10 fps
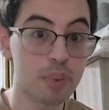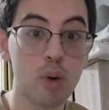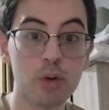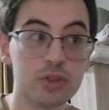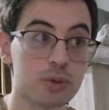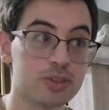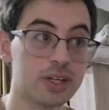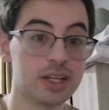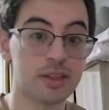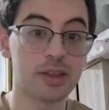pulled towards
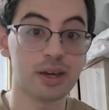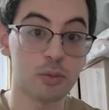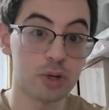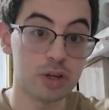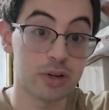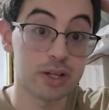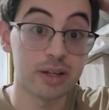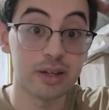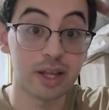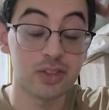anything when you're in